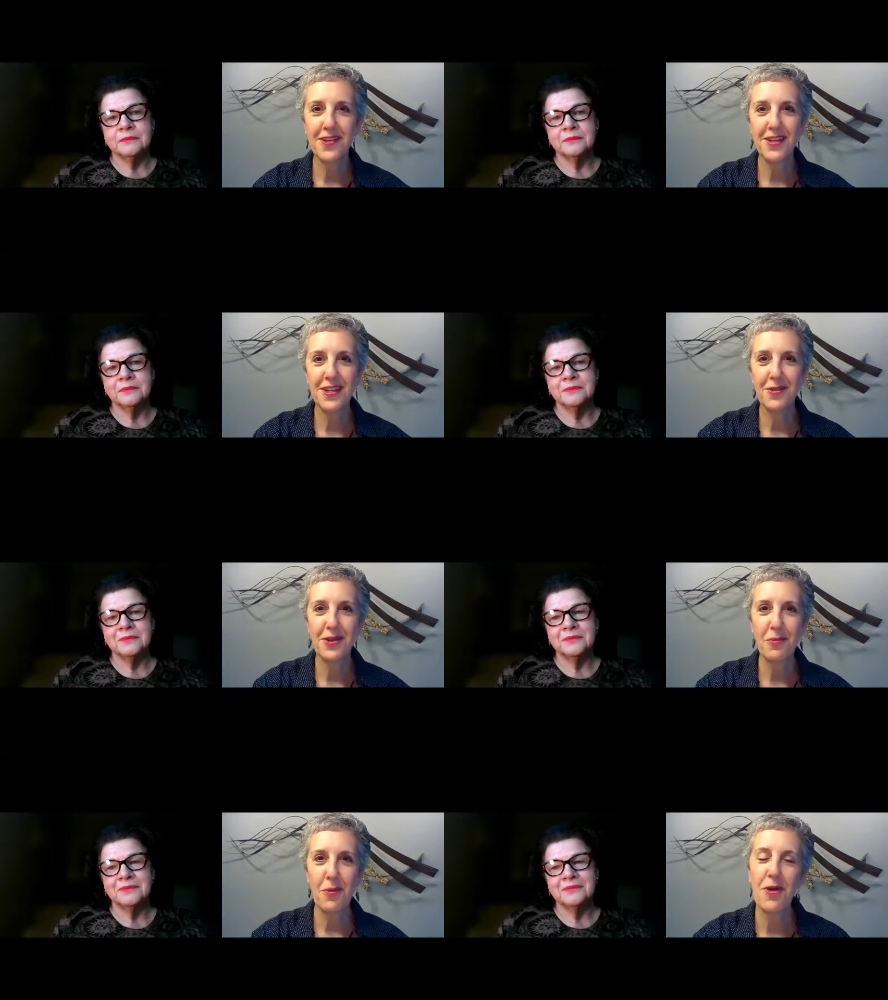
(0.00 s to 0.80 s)
Speaker 1: to
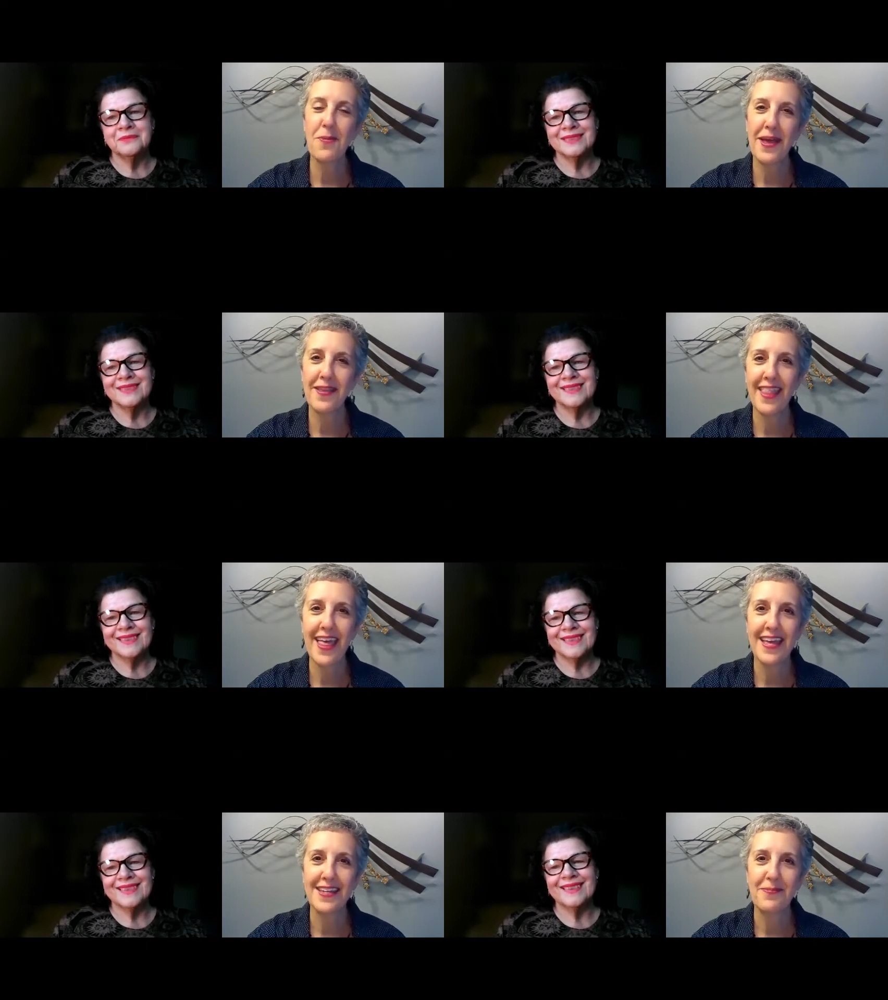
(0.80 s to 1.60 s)
learning more about
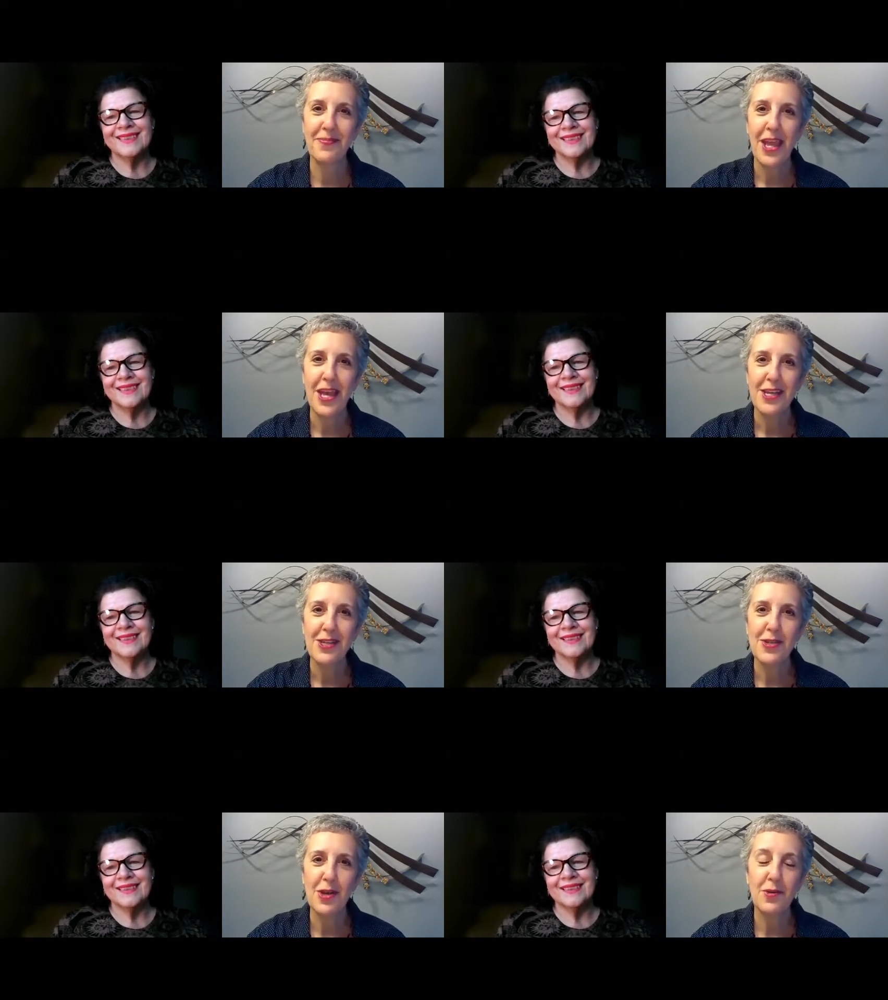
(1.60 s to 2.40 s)
that
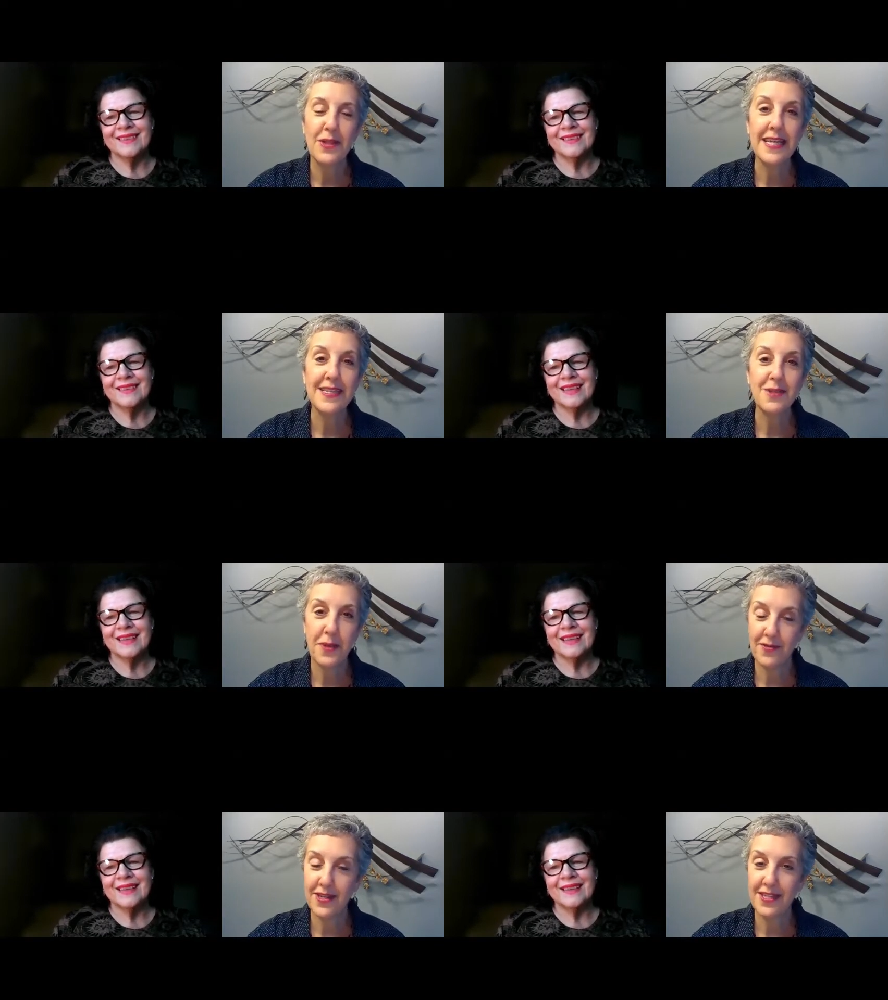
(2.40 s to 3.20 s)
so let's
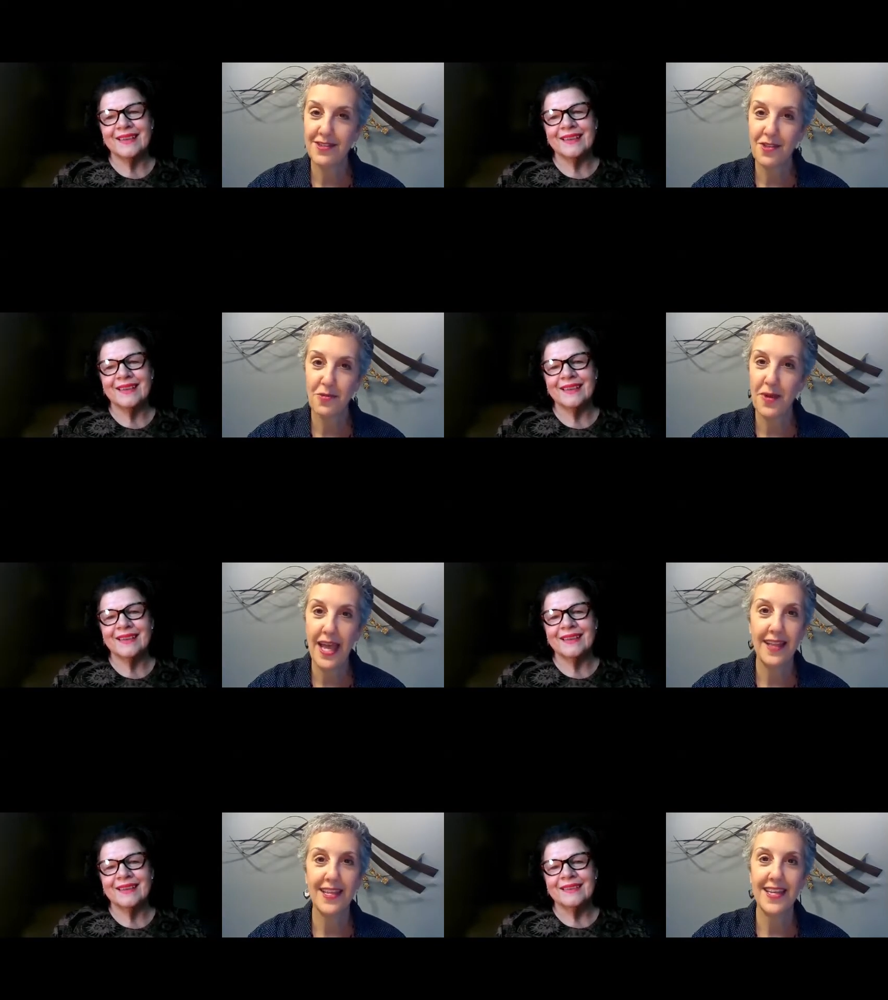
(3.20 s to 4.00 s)
pivot to the
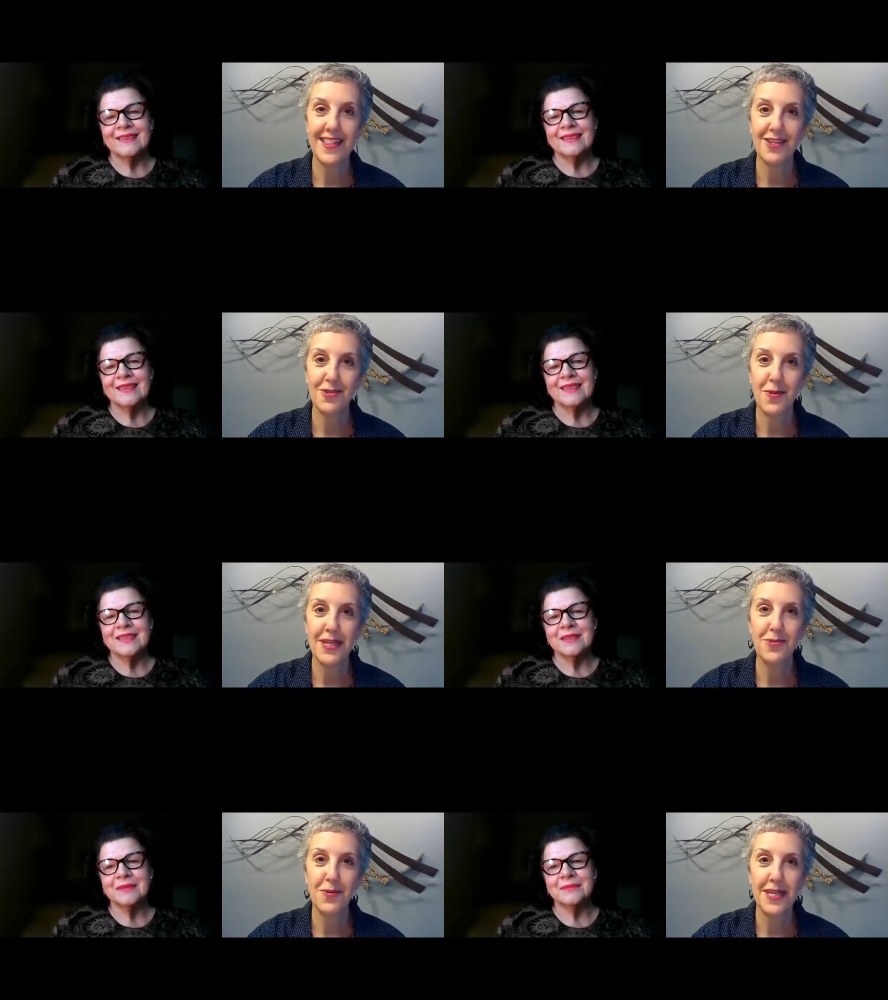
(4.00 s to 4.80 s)
reality that
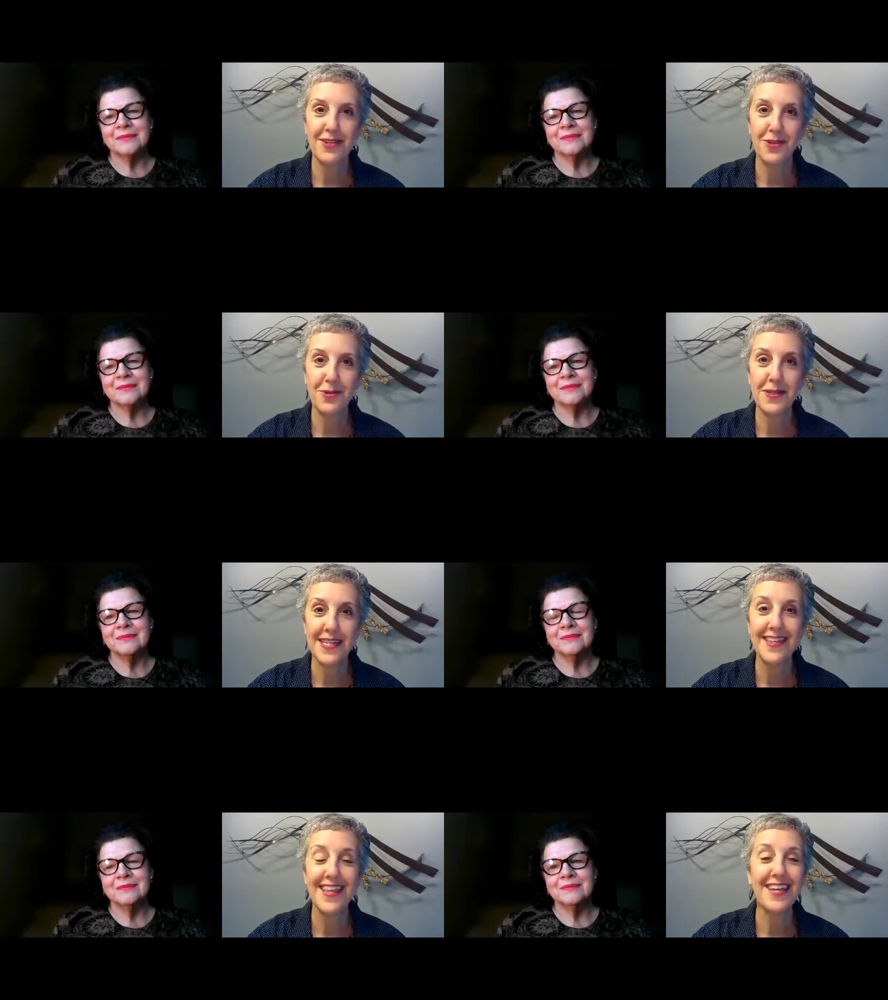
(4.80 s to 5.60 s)
2022 is
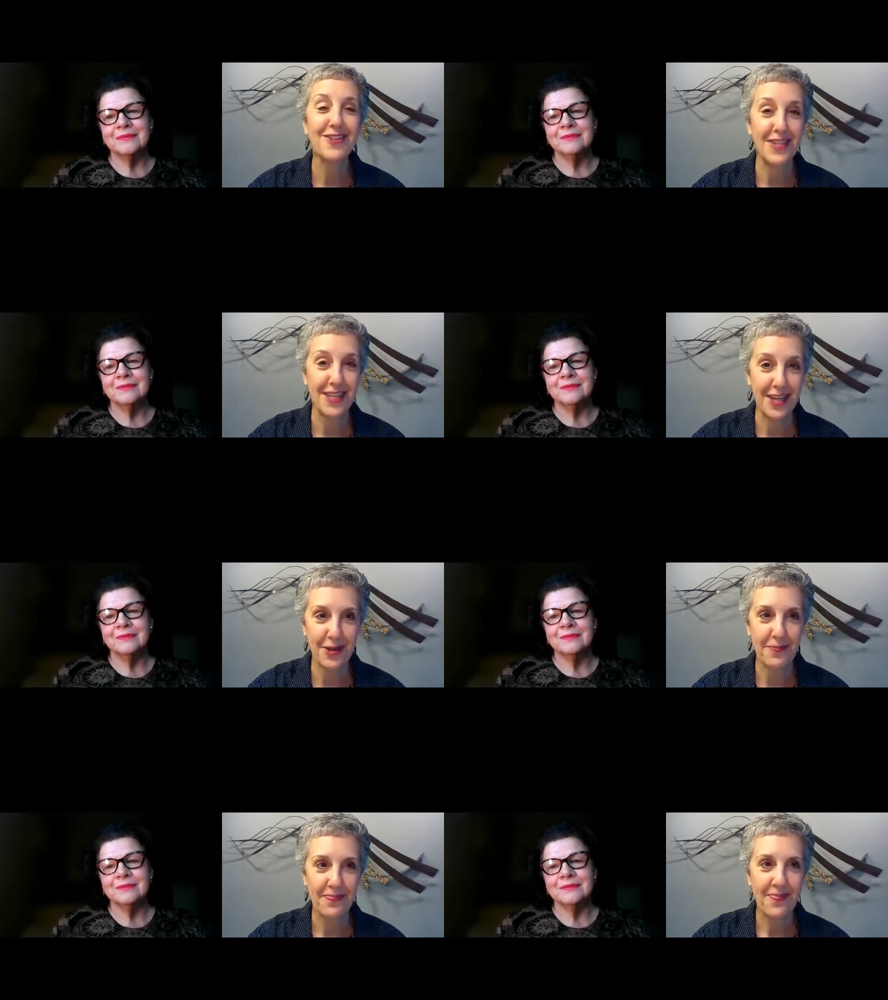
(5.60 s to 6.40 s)
an election year